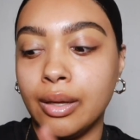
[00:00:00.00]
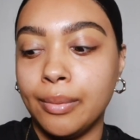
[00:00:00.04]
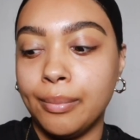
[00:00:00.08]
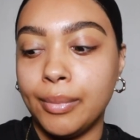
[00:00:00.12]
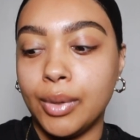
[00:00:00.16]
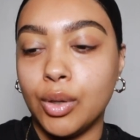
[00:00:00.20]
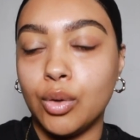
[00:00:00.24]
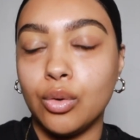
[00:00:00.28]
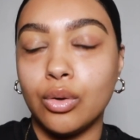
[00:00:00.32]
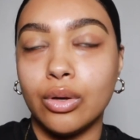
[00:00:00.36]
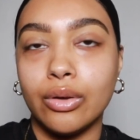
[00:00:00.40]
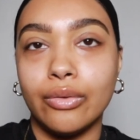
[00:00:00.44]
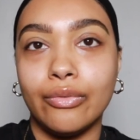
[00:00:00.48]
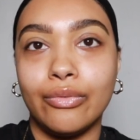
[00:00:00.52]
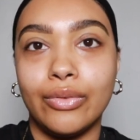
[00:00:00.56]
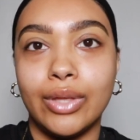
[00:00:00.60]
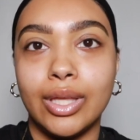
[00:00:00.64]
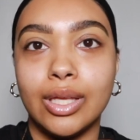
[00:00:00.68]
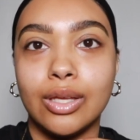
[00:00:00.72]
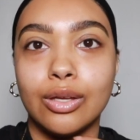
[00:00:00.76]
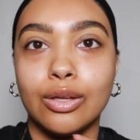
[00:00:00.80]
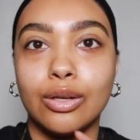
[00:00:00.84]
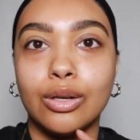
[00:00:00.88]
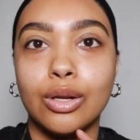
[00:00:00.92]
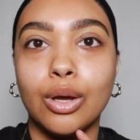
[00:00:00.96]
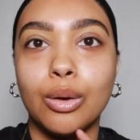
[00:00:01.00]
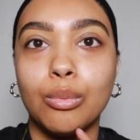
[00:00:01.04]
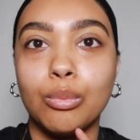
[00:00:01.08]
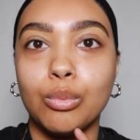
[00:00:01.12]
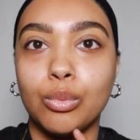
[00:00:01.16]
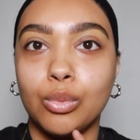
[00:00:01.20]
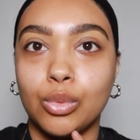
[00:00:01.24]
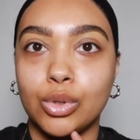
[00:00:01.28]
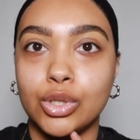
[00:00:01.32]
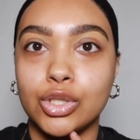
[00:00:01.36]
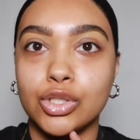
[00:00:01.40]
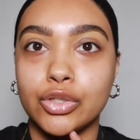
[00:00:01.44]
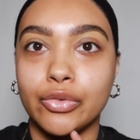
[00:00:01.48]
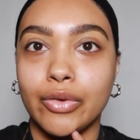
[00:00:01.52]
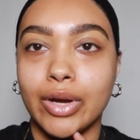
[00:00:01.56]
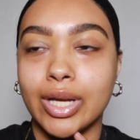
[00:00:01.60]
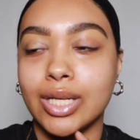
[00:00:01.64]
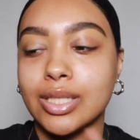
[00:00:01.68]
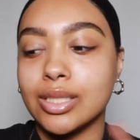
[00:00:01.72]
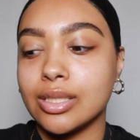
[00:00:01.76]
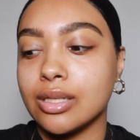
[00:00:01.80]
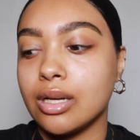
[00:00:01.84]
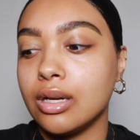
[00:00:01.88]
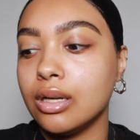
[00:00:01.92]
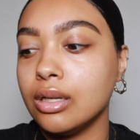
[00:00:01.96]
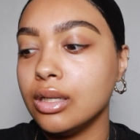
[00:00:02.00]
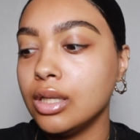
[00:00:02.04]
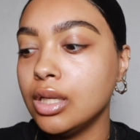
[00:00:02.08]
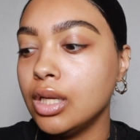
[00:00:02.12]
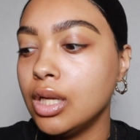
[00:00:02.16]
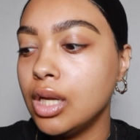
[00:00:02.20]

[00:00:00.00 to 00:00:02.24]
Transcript: Milk Vegan Moisturizer.